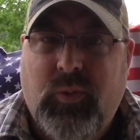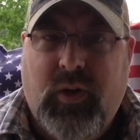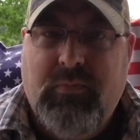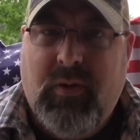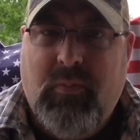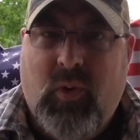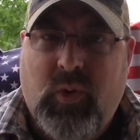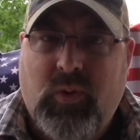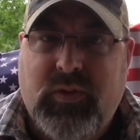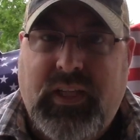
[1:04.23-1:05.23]
what
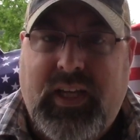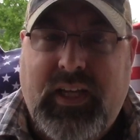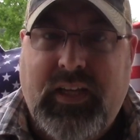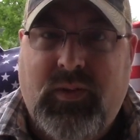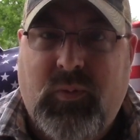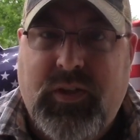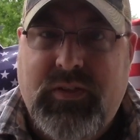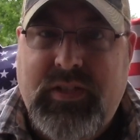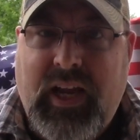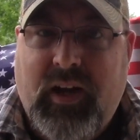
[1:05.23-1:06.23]
Memorial Day and what
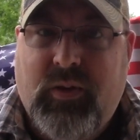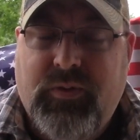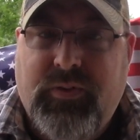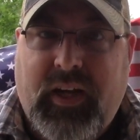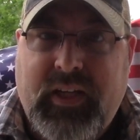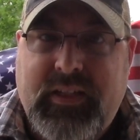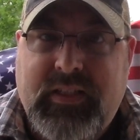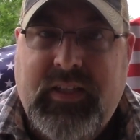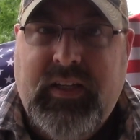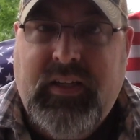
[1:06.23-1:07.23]

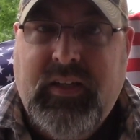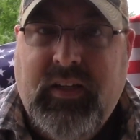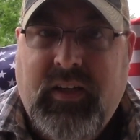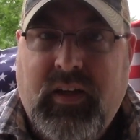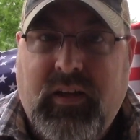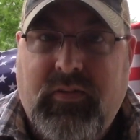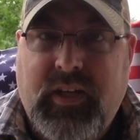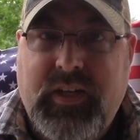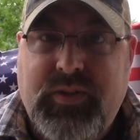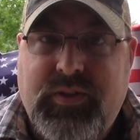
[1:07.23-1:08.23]
sacrifice of
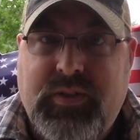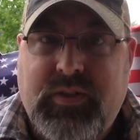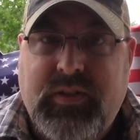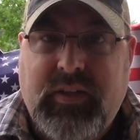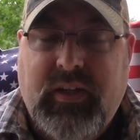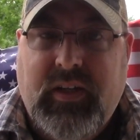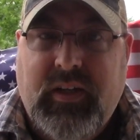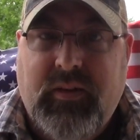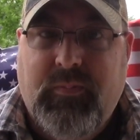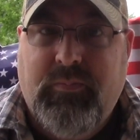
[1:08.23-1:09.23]
these
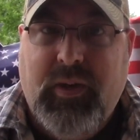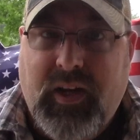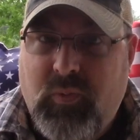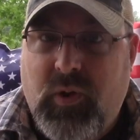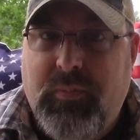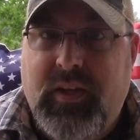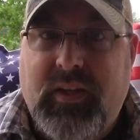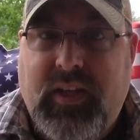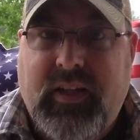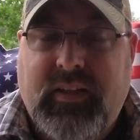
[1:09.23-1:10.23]
men and
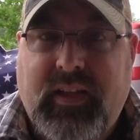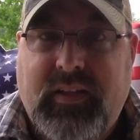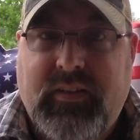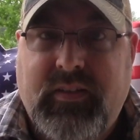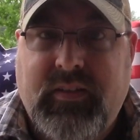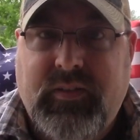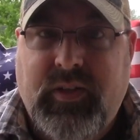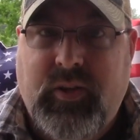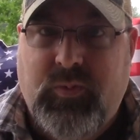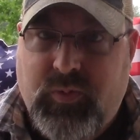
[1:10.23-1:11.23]
women that
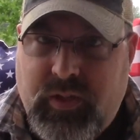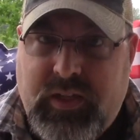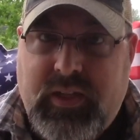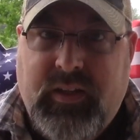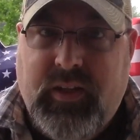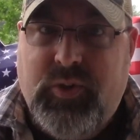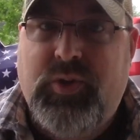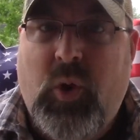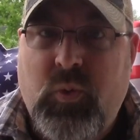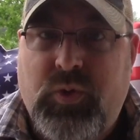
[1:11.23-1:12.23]
they're
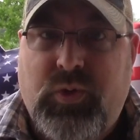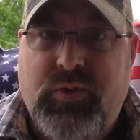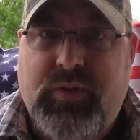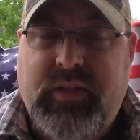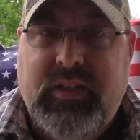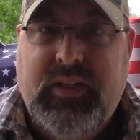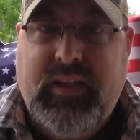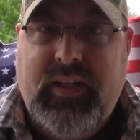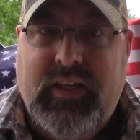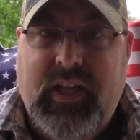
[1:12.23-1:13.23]
soldiers
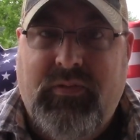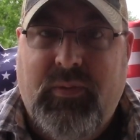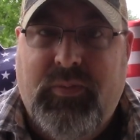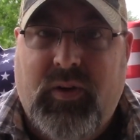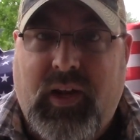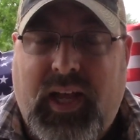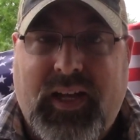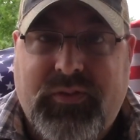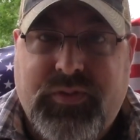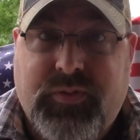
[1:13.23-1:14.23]
that give up their
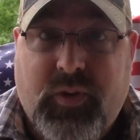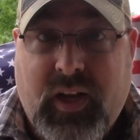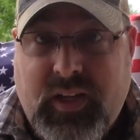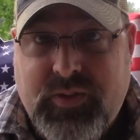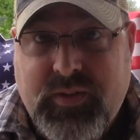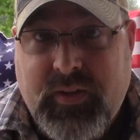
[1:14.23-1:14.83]
lives for us.